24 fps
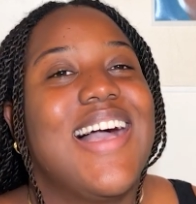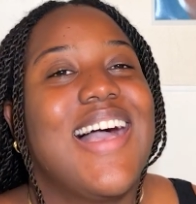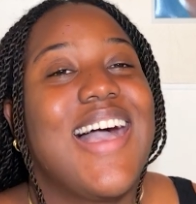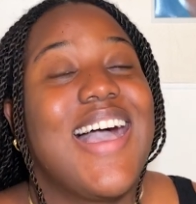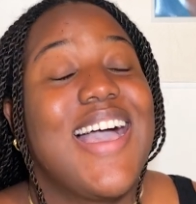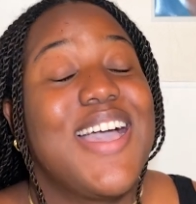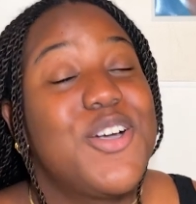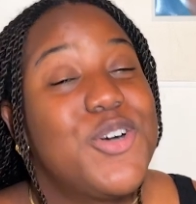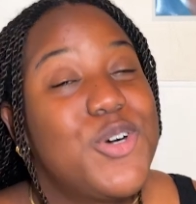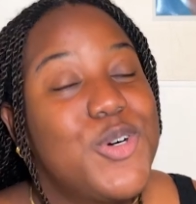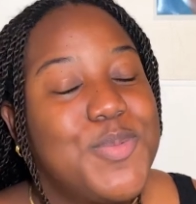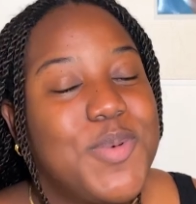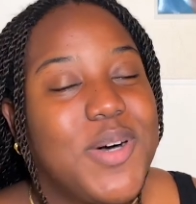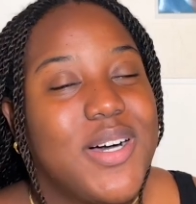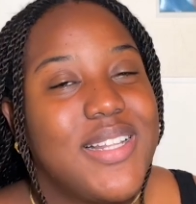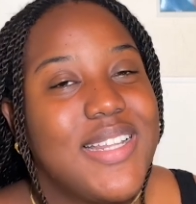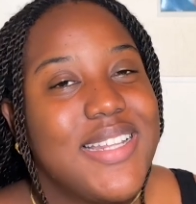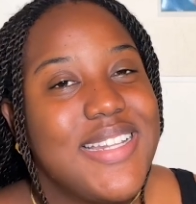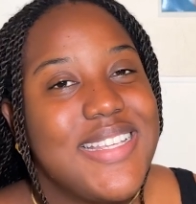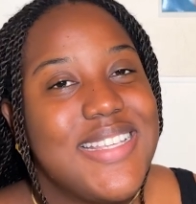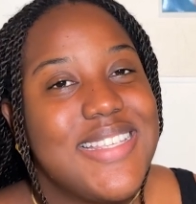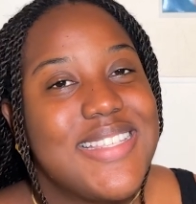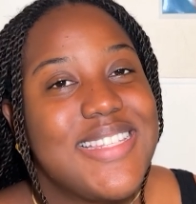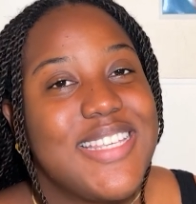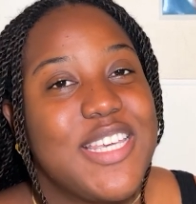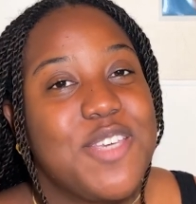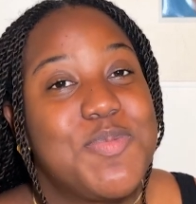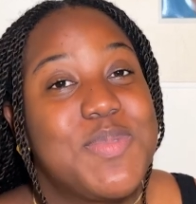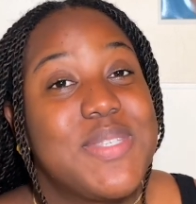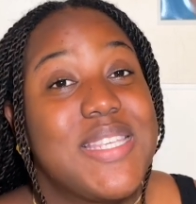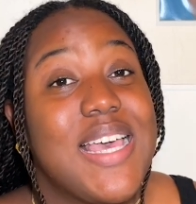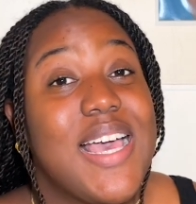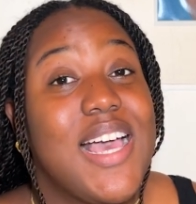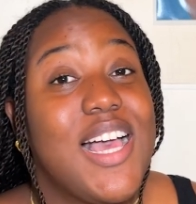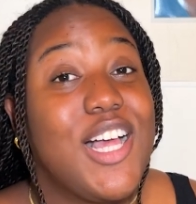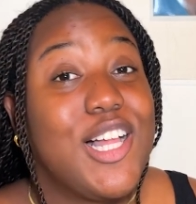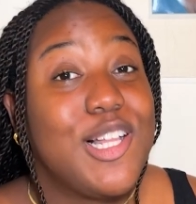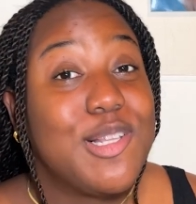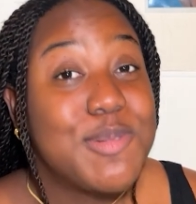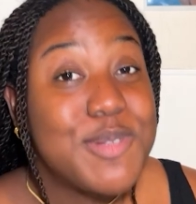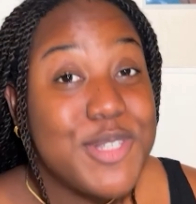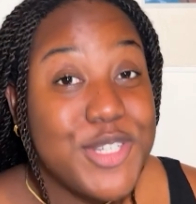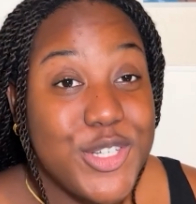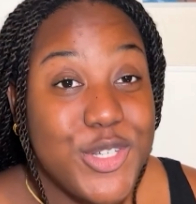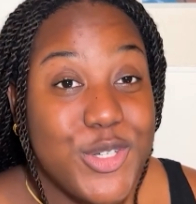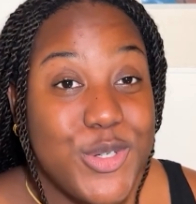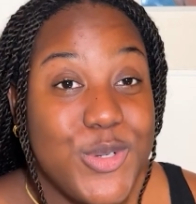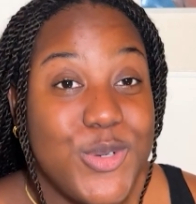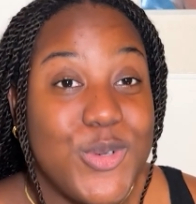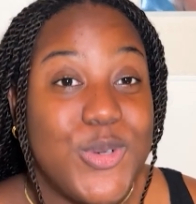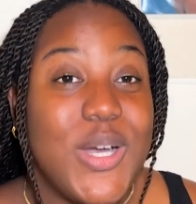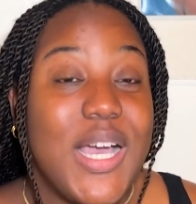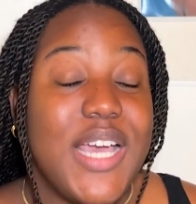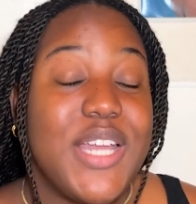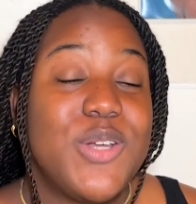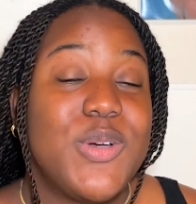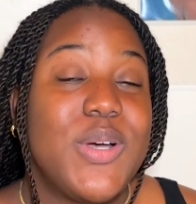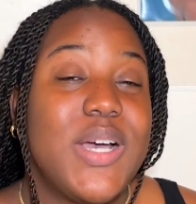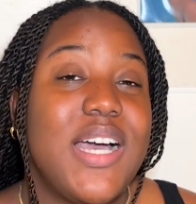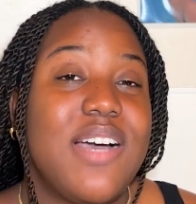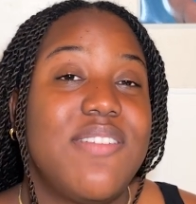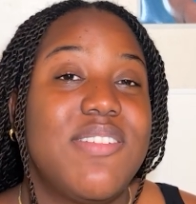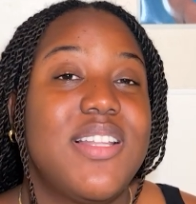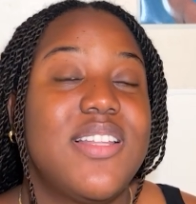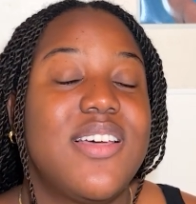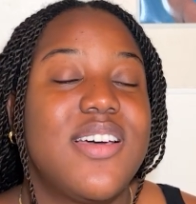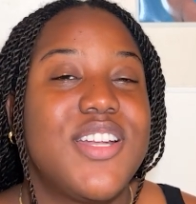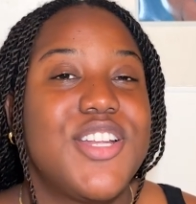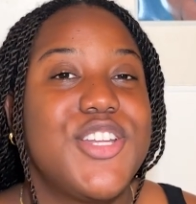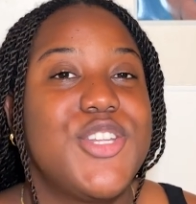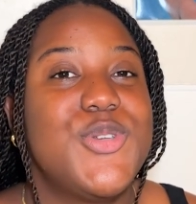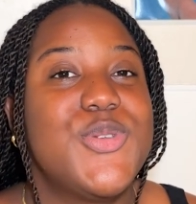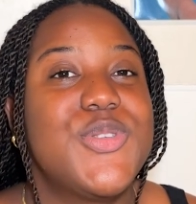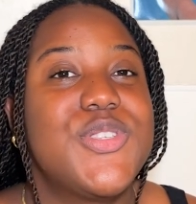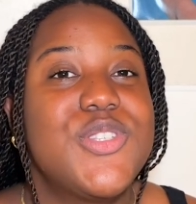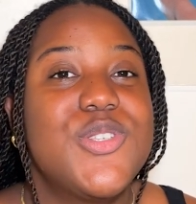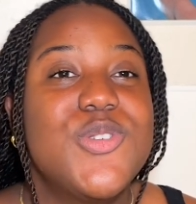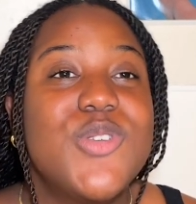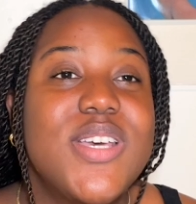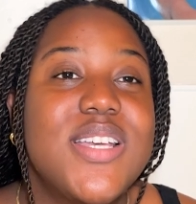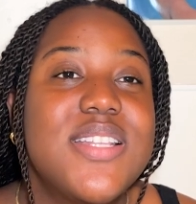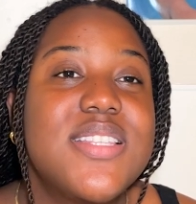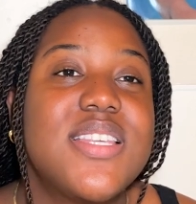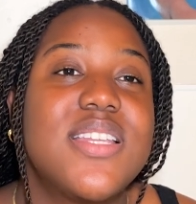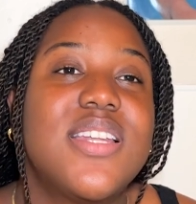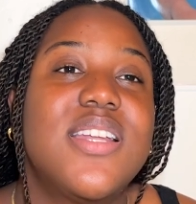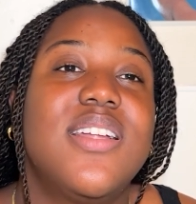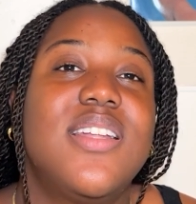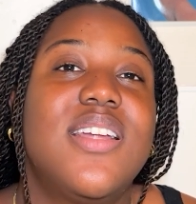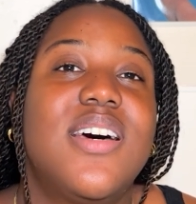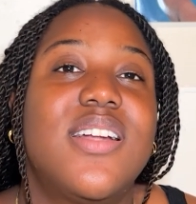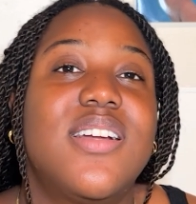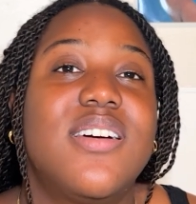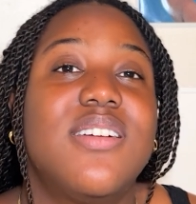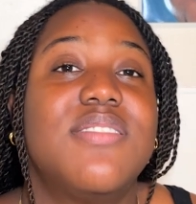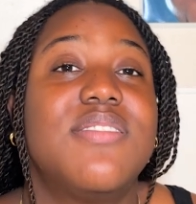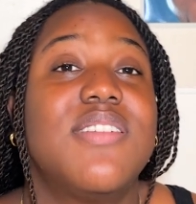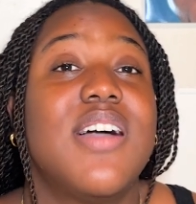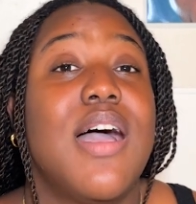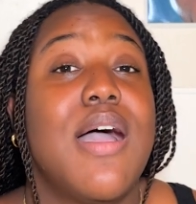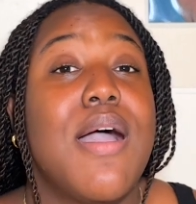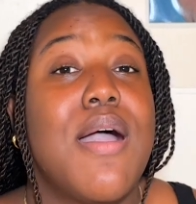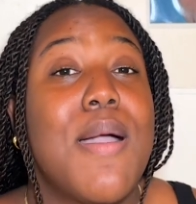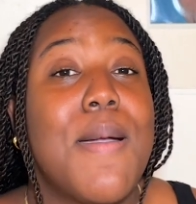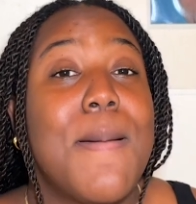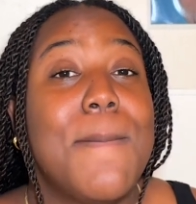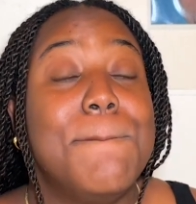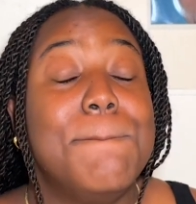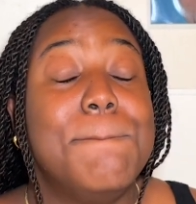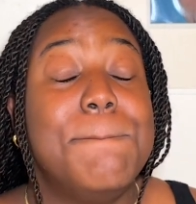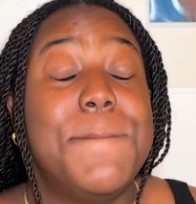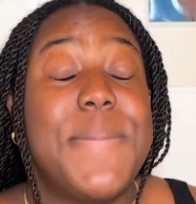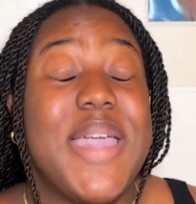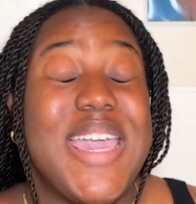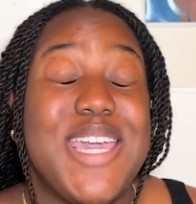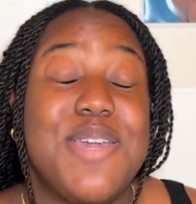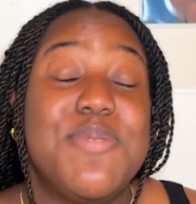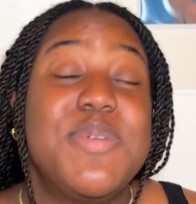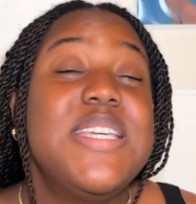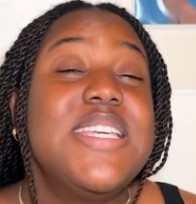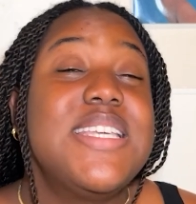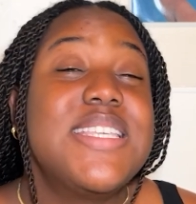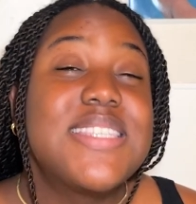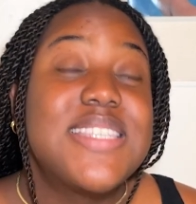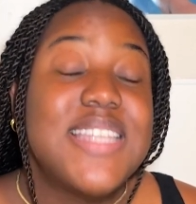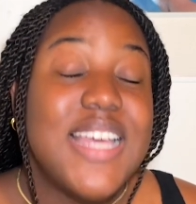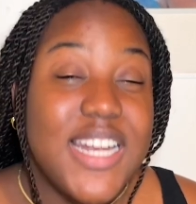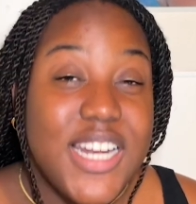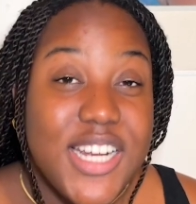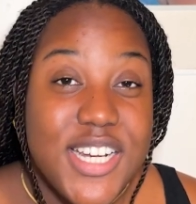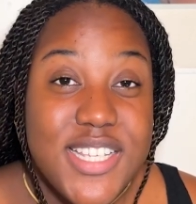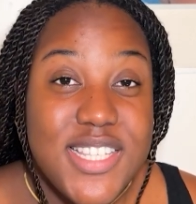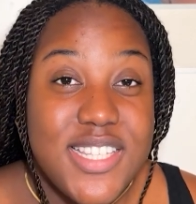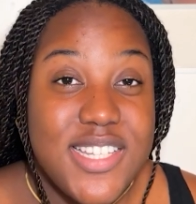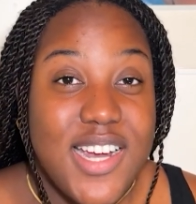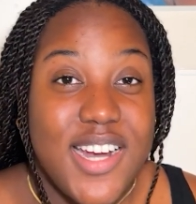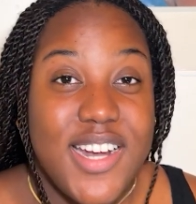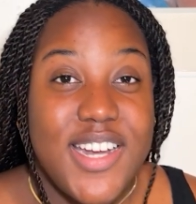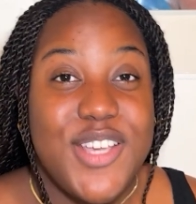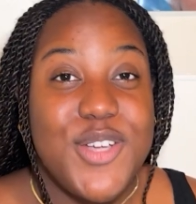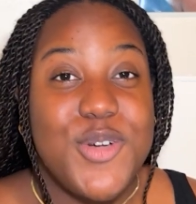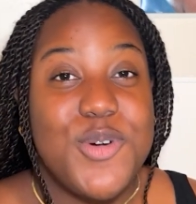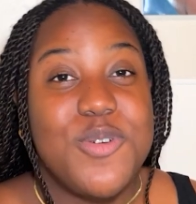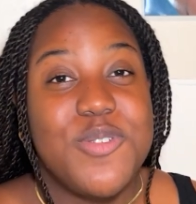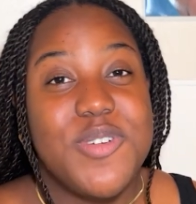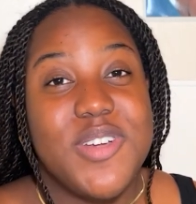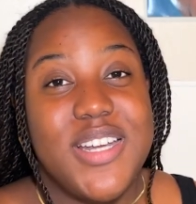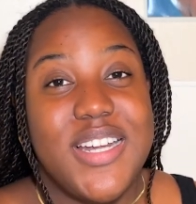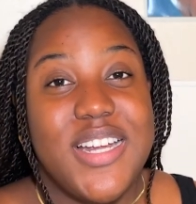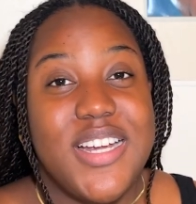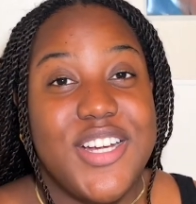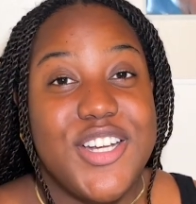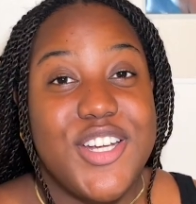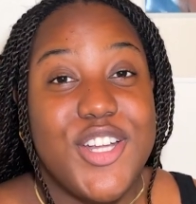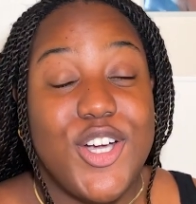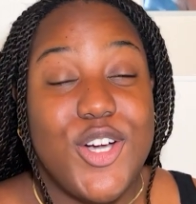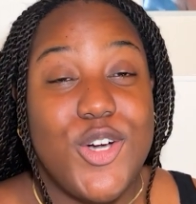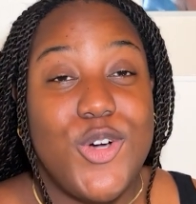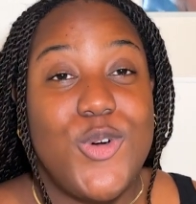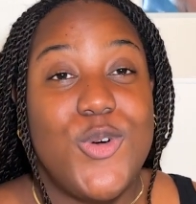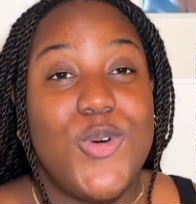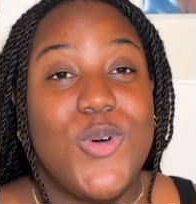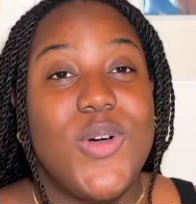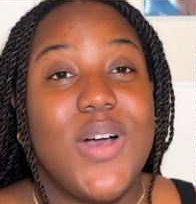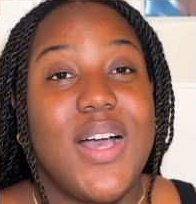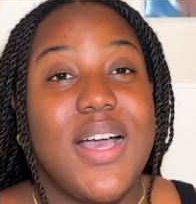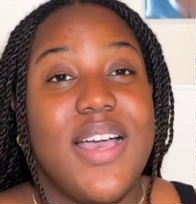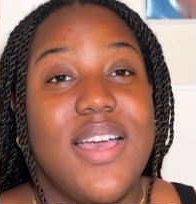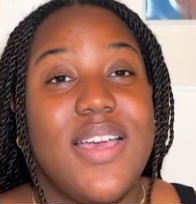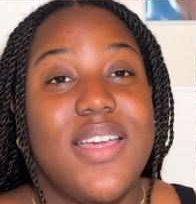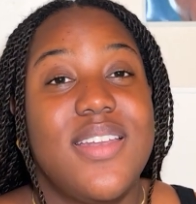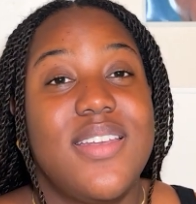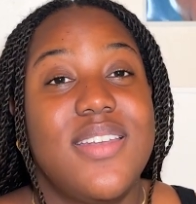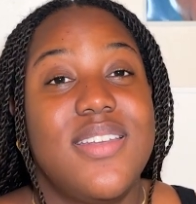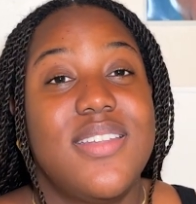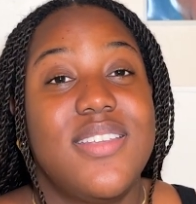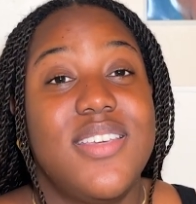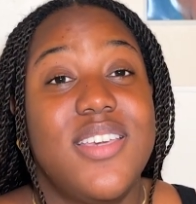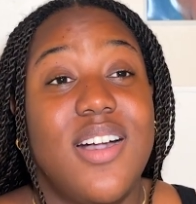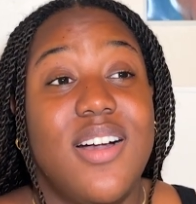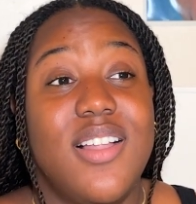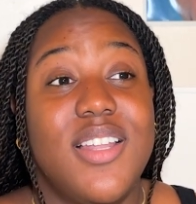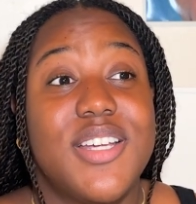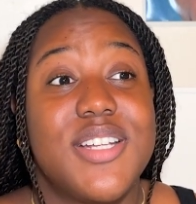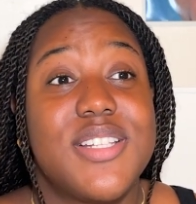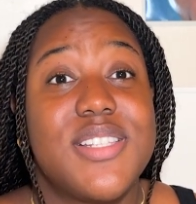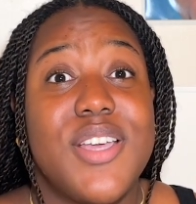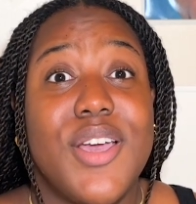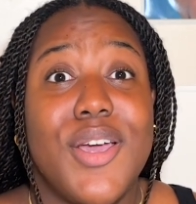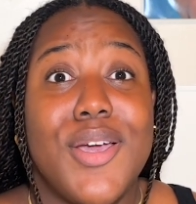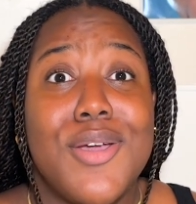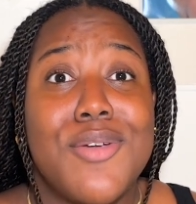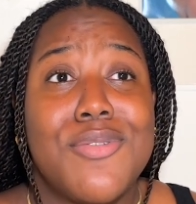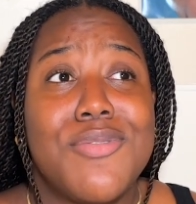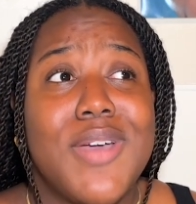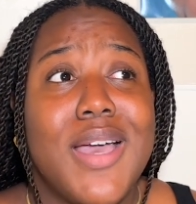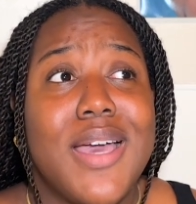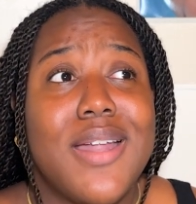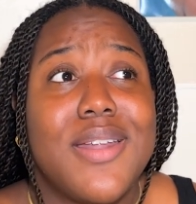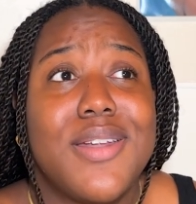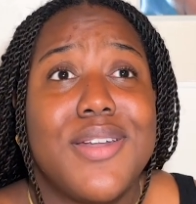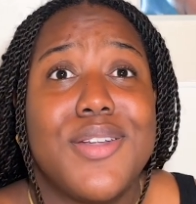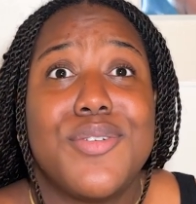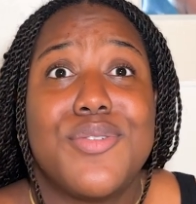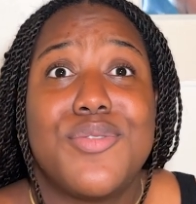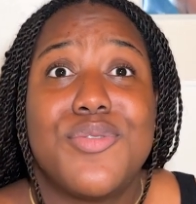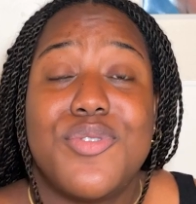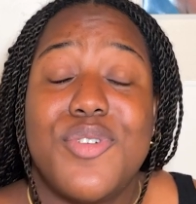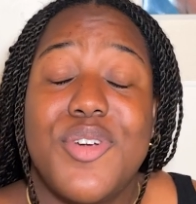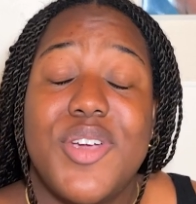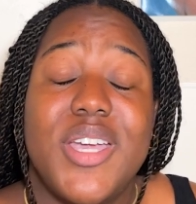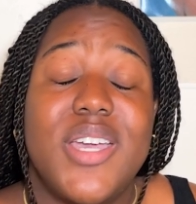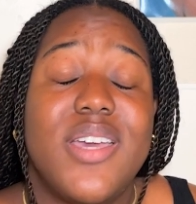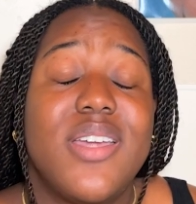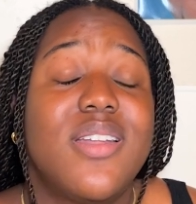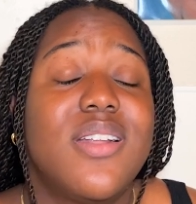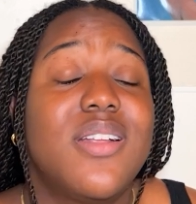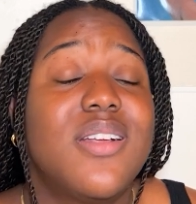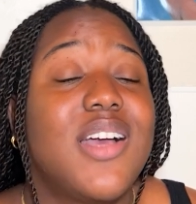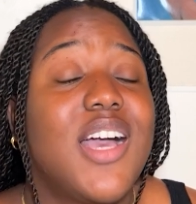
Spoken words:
I hope all of these tips helped you. I know I have a lot of new students and a lot of babies that are starting over there now, and y'all are terrified and afraid.